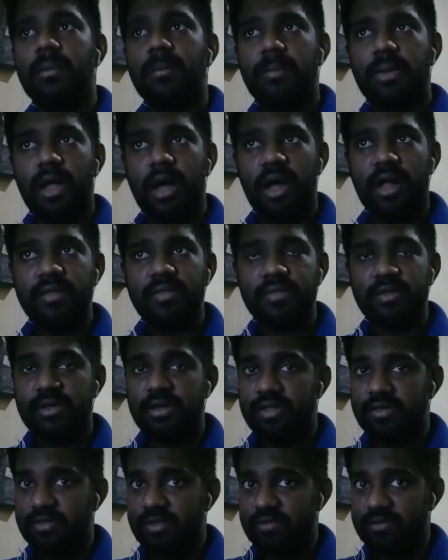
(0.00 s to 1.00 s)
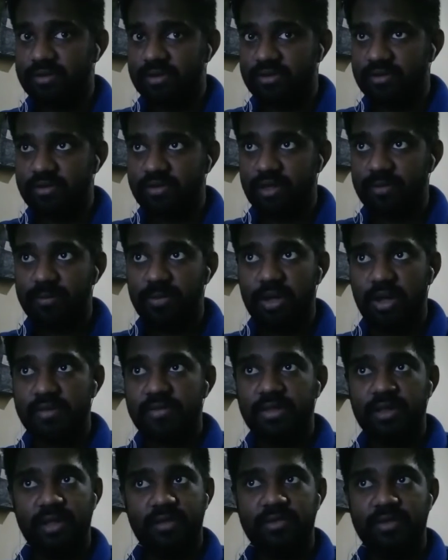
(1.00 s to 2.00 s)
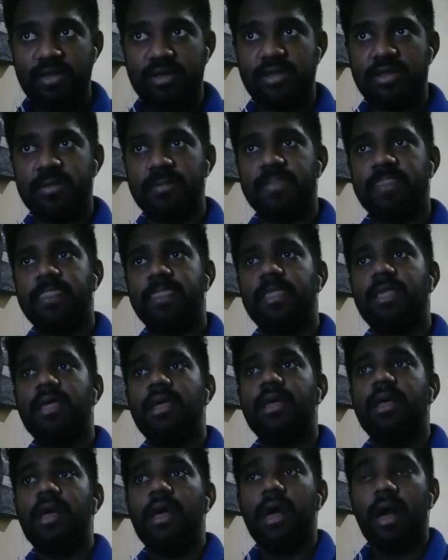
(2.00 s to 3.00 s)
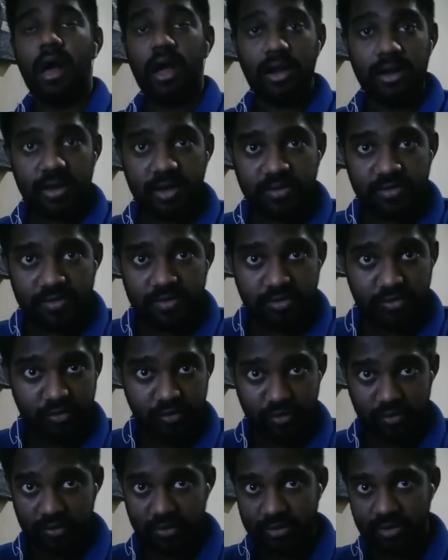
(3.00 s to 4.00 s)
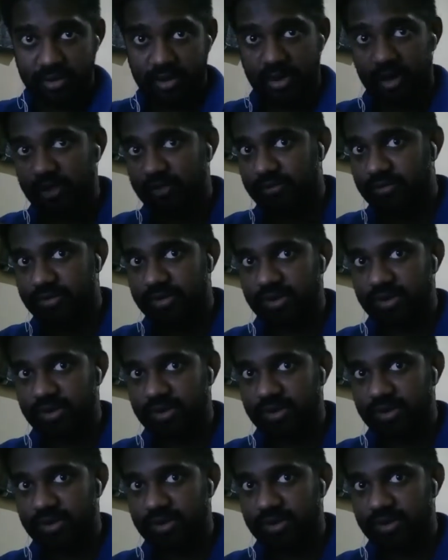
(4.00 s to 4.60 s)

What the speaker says: plants, disease resistant plants, and etc. So, the next